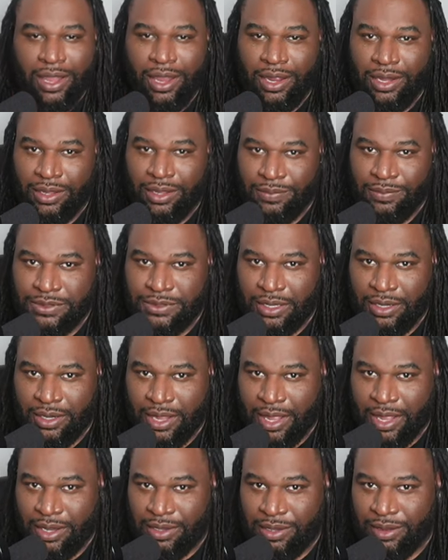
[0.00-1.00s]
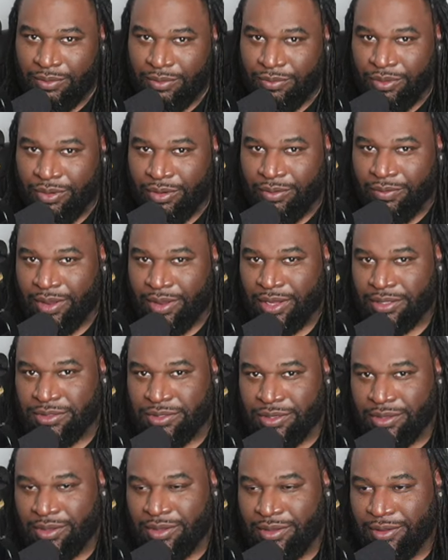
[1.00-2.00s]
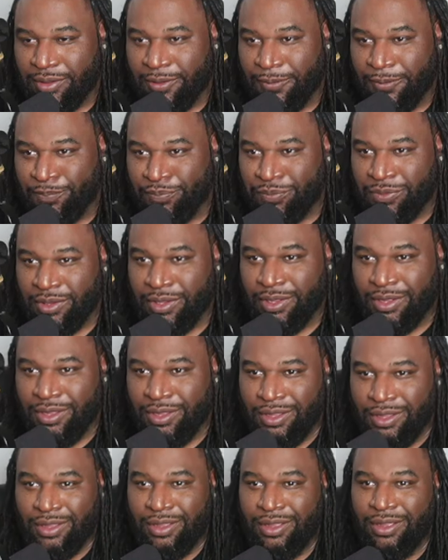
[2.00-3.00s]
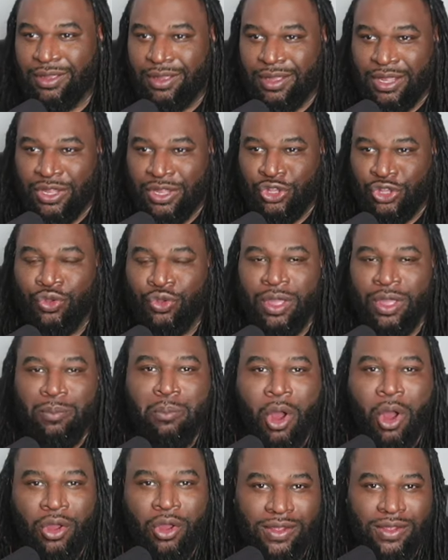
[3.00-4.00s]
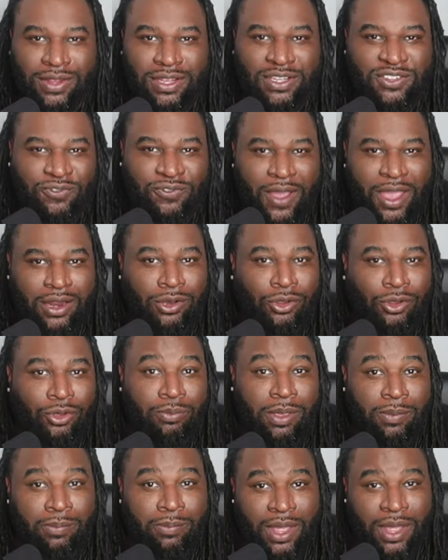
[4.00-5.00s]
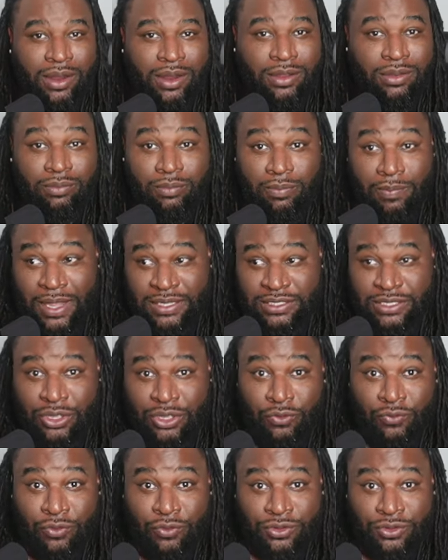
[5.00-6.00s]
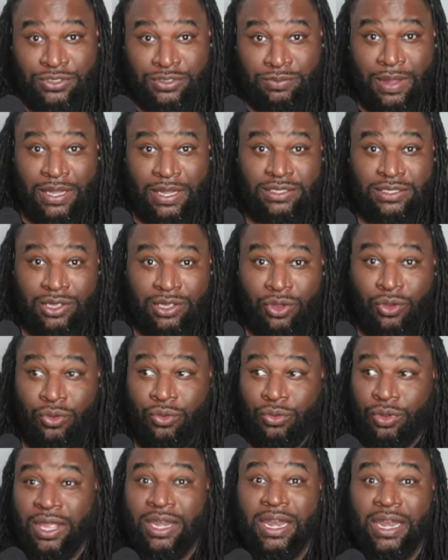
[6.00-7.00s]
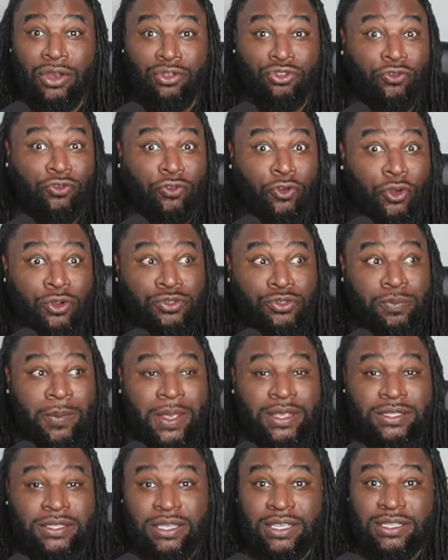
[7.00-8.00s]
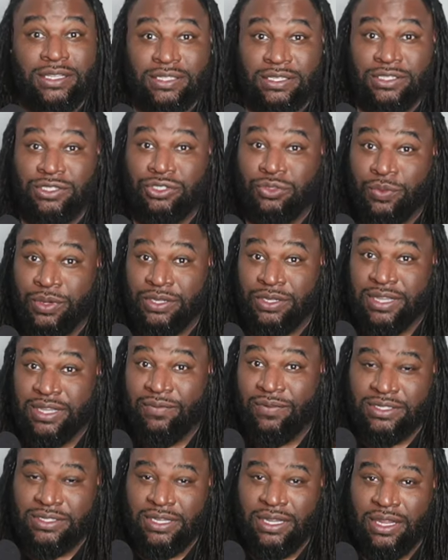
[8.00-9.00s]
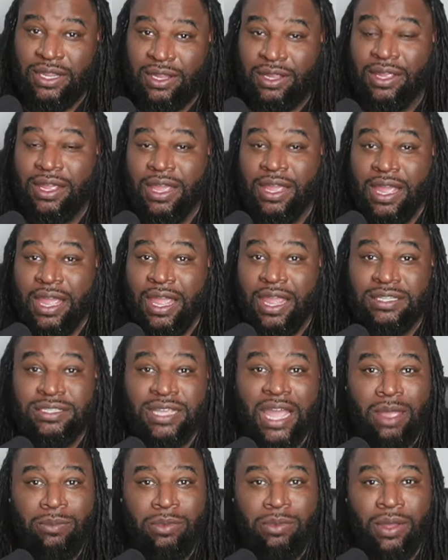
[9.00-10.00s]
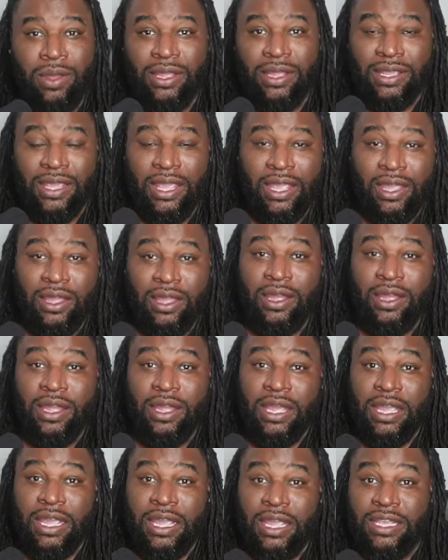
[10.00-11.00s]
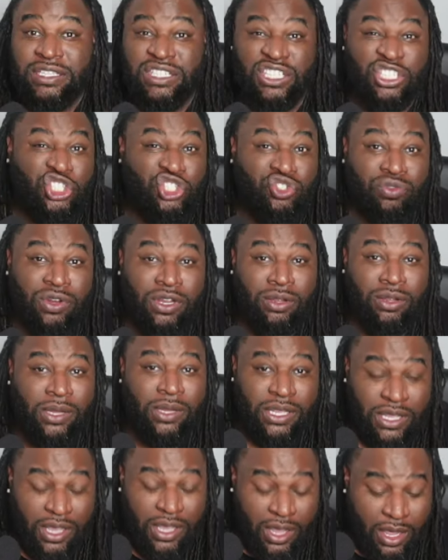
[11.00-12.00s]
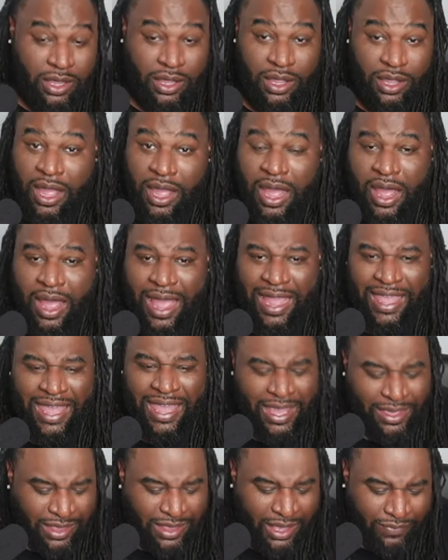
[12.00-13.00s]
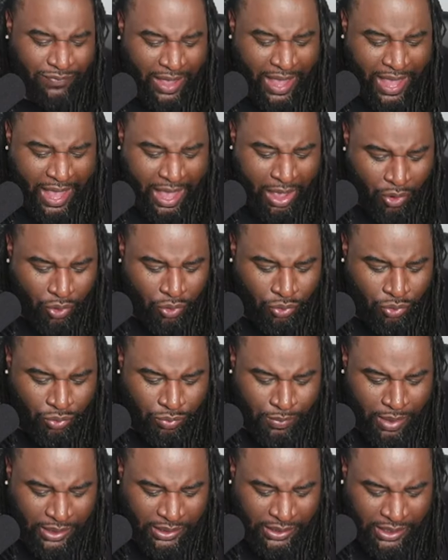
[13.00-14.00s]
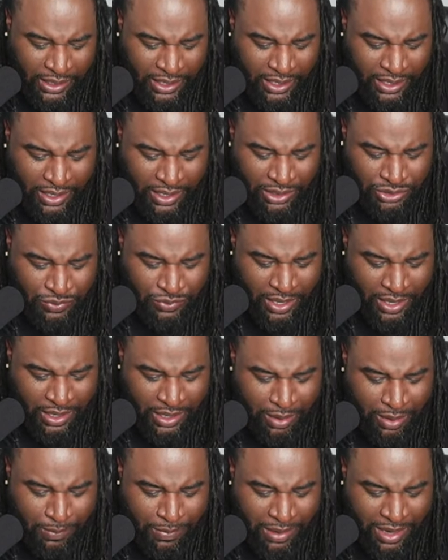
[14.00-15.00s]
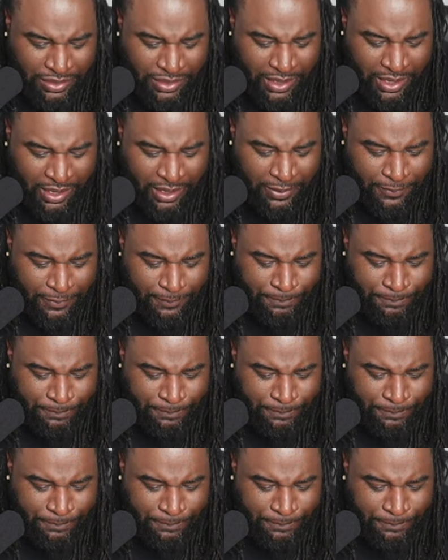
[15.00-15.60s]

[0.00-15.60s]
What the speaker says: even say the goddamn word right, y'all. You could market this fight a little bit better. Mexico versus Mexico. Canelo's first Mexican since 2017. It's Jaime Munguia. He's extremely young. I can't think of how old Munguia is right now, but I think